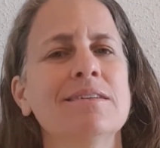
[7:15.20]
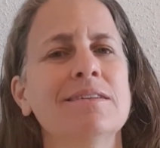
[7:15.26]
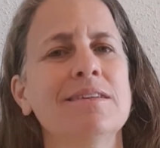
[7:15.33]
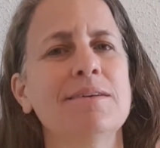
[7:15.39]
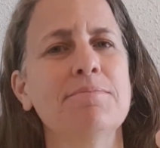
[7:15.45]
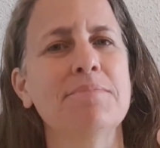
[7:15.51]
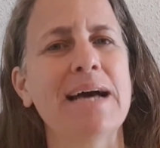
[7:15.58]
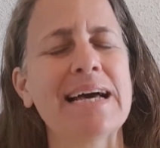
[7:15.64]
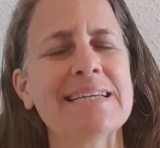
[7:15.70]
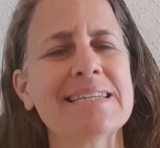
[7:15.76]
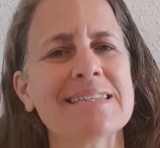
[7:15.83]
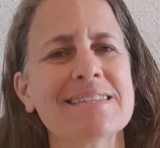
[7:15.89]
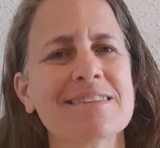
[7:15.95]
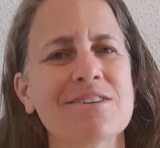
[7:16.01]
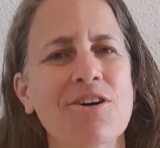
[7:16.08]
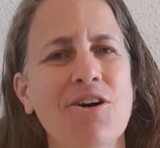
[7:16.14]
the
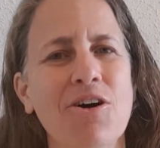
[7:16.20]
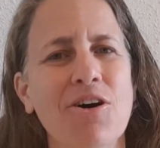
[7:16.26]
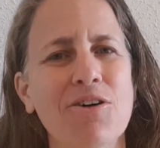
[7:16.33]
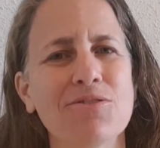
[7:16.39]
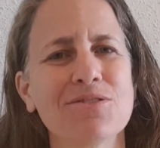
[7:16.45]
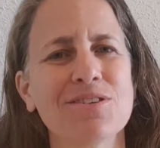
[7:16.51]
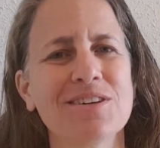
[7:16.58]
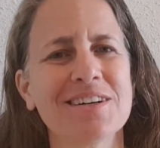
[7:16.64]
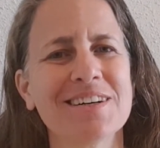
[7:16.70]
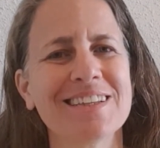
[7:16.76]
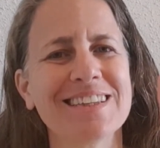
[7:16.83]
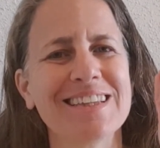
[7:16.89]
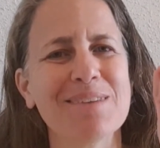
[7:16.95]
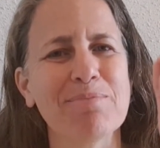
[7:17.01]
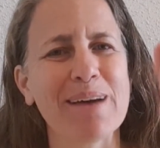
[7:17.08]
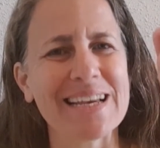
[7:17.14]
best of
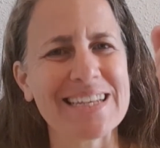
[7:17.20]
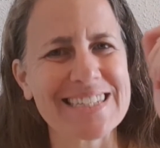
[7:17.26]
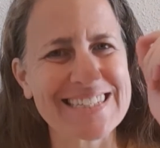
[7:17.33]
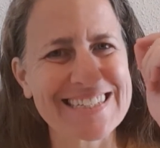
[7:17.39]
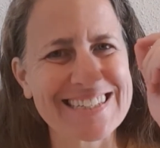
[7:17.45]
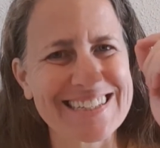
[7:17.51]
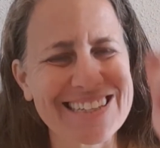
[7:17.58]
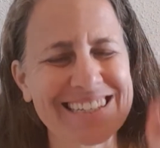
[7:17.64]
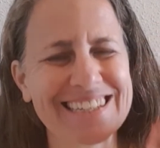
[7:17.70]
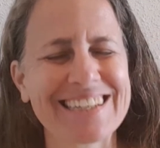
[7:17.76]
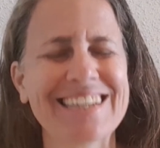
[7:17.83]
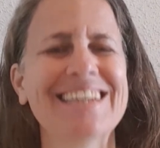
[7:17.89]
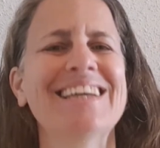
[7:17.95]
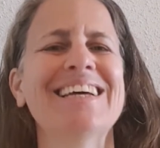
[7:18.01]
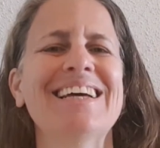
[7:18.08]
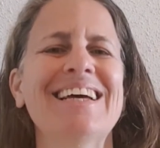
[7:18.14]
the best.
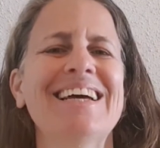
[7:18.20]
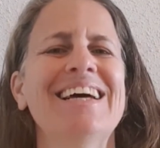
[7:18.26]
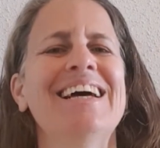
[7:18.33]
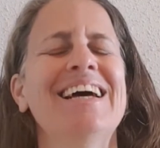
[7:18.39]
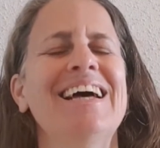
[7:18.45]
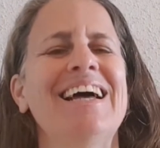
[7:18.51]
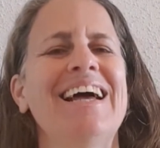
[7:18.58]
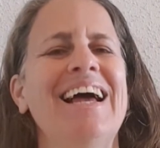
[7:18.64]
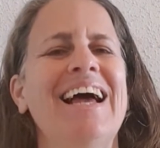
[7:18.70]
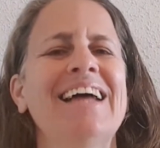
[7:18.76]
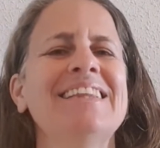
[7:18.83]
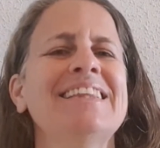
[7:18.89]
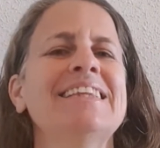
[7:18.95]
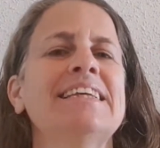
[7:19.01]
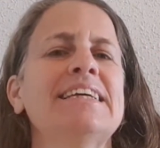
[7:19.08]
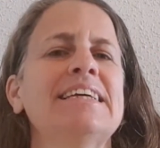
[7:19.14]

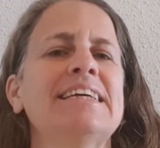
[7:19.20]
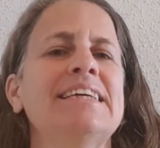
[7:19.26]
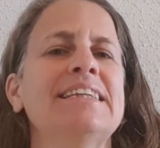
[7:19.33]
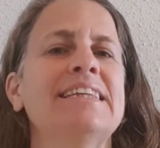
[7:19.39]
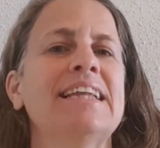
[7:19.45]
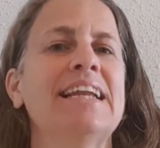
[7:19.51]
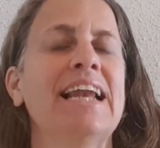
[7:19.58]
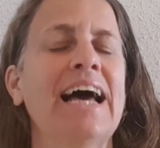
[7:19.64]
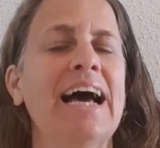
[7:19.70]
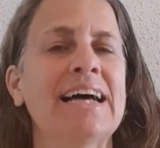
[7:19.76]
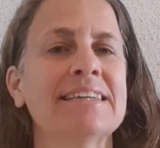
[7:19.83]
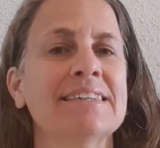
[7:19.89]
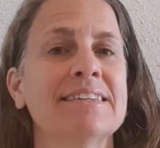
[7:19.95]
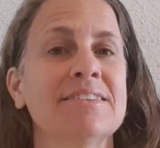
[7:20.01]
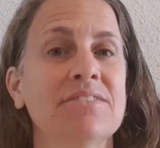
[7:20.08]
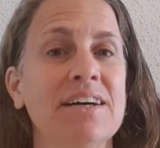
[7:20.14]
And in the
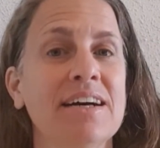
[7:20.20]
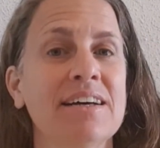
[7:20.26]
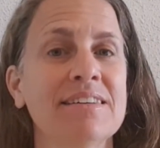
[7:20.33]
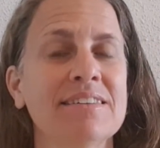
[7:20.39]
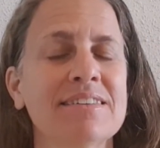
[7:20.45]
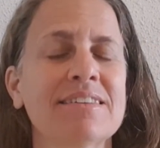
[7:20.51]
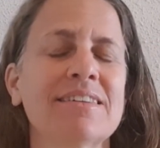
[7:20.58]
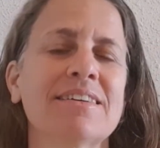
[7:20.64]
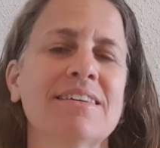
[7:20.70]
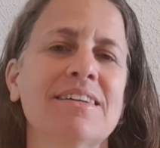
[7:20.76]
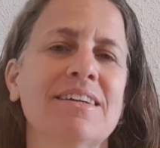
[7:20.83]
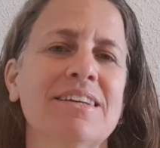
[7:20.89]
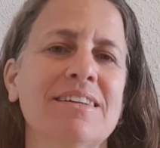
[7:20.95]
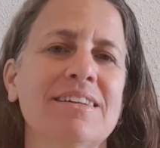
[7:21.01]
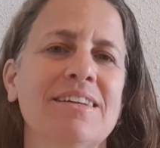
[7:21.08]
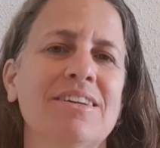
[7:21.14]
last verse,
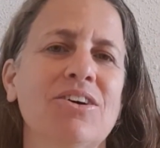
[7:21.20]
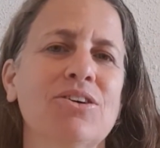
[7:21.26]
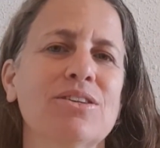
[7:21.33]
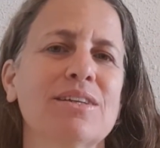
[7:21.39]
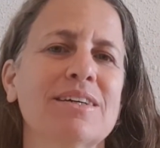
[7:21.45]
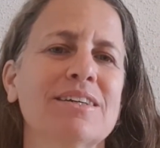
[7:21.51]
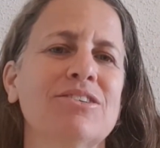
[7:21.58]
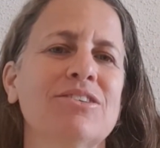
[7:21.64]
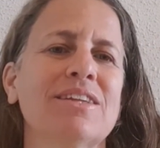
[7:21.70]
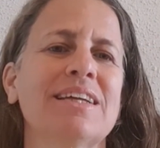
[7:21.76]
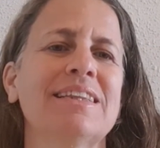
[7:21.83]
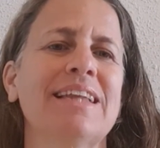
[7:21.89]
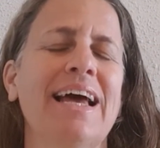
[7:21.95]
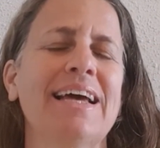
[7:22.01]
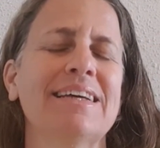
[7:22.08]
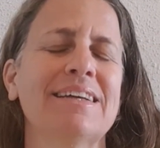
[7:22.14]
Lord Krishna
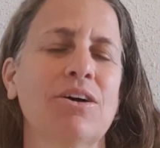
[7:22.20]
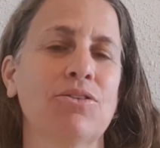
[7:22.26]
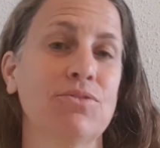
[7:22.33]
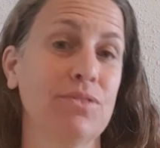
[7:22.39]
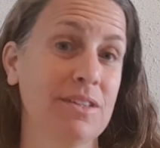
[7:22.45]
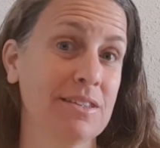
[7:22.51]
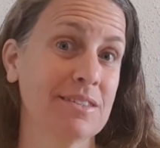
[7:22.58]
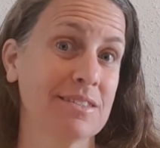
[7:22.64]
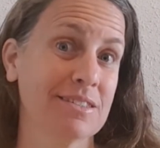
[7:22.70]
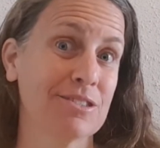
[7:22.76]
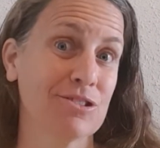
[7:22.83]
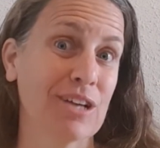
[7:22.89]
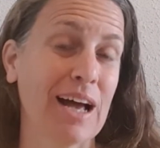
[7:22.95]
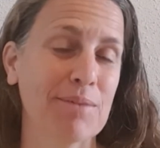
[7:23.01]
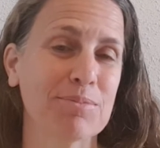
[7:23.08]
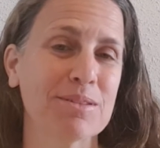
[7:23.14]
of this
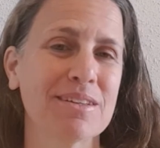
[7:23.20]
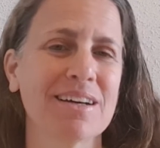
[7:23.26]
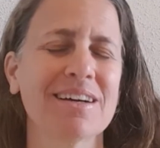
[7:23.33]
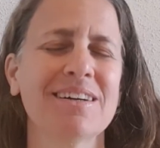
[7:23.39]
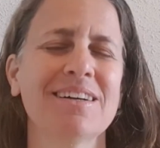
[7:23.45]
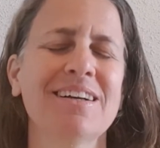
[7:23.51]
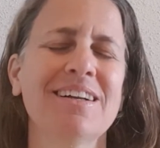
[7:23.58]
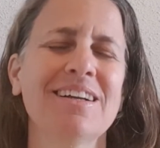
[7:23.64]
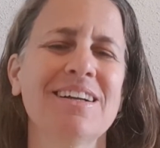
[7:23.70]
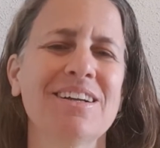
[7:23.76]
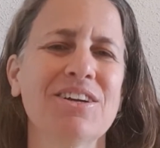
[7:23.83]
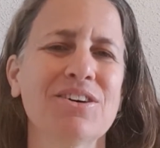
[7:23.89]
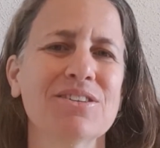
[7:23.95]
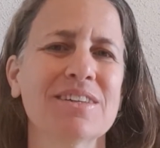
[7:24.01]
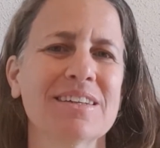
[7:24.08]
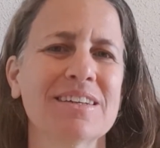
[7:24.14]
chapter,
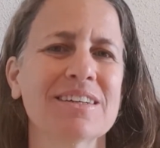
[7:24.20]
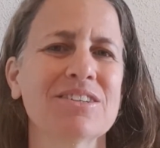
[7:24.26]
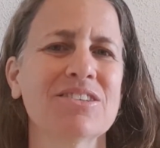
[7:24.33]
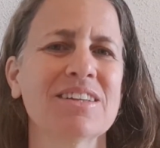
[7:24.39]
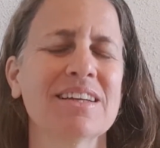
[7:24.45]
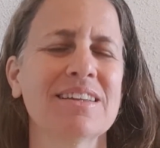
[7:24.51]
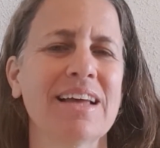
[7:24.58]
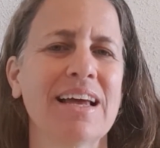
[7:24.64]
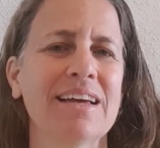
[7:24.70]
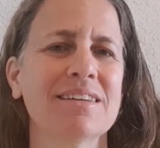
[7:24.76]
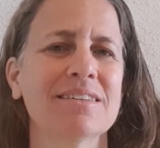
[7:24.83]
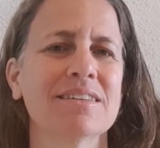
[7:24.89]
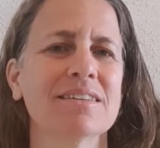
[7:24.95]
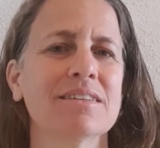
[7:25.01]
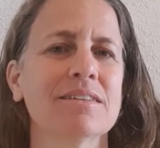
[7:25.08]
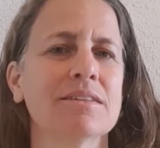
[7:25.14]
Lord Krishna
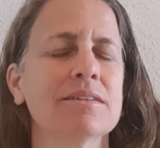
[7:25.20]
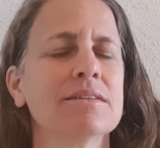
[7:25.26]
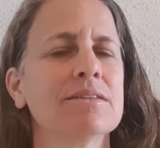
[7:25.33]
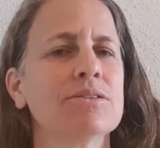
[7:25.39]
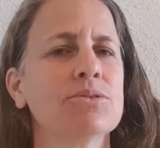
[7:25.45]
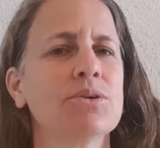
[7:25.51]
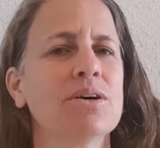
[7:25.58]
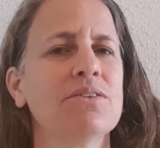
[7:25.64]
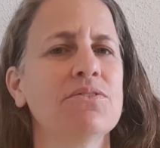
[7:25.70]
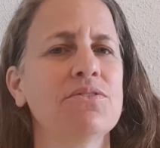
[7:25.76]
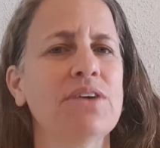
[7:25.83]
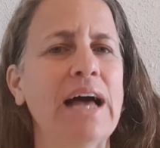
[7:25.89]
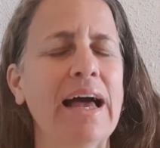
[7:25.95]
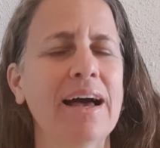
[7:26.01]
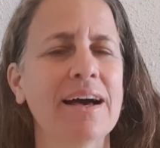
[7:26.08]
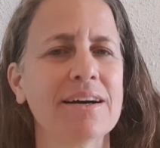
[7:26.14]
takes us to a
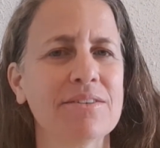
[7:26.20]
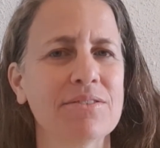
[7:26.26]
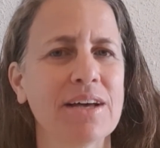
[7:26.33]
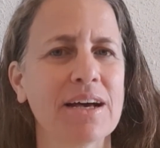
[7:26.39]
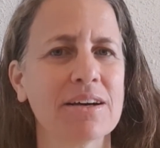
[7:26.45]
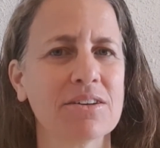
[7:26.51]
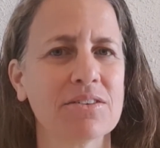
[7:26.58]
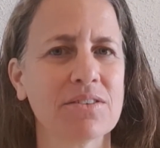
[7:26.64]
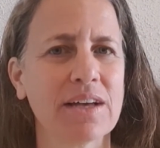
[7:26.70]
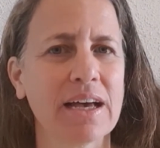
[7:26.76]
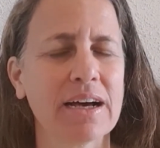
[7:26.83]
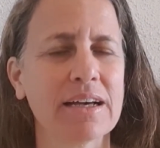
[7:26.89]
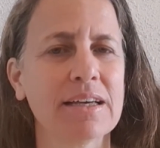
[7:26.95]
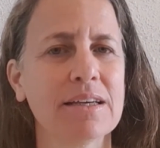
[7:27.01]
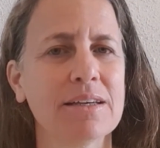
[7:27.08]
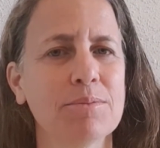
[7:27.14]
very, very,
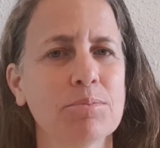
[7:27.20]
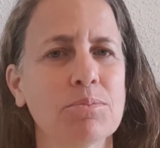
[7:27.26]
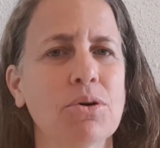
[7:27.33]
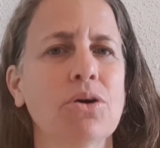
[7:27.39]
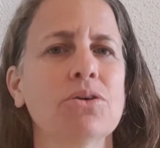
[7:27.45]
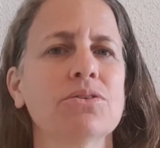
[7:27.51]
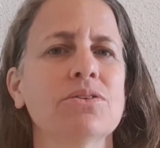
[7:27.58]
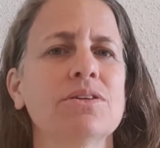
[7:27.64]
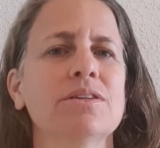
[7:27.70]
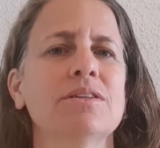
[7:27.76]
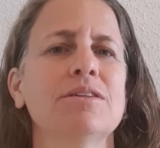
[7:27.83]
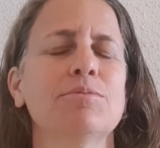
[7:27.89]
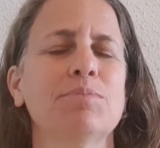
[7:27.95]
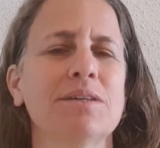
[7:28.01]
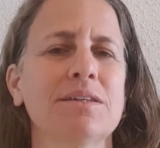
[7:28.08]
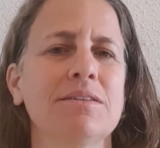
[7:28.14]
very
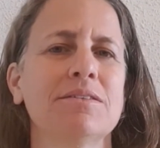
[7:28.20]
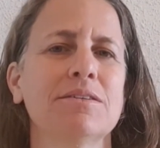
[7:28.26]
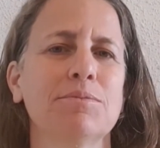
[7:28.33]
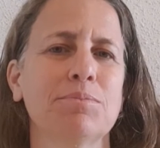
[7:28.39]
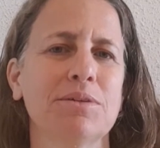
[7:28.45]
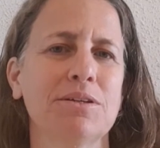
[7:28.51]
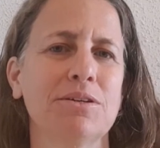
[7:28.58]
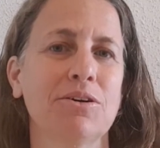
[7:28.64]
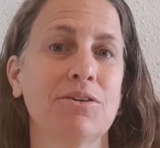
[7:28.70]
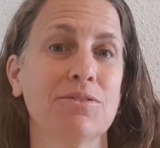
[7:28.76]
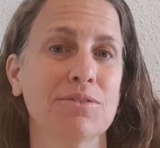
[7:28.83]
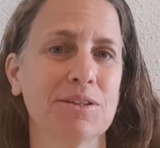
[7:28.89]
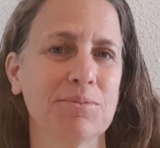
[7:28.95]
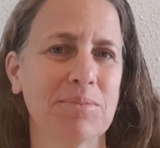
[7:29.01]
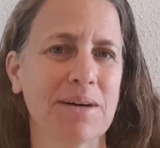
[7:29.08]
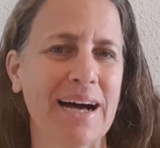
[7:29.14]
important principle
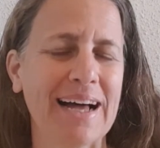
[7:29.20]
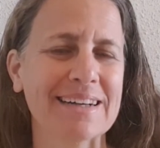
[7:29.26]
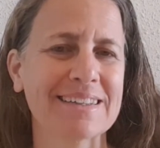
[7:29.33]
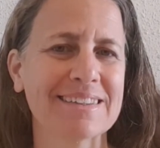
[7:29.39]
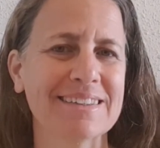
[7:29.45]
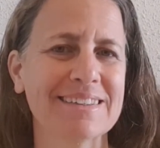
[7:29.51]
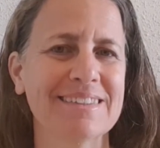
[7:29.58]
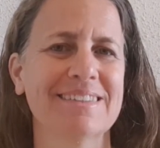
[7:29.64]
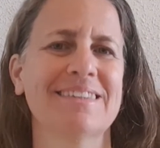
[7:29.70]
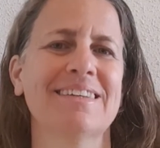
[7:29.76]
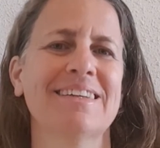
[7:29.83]
of the practice.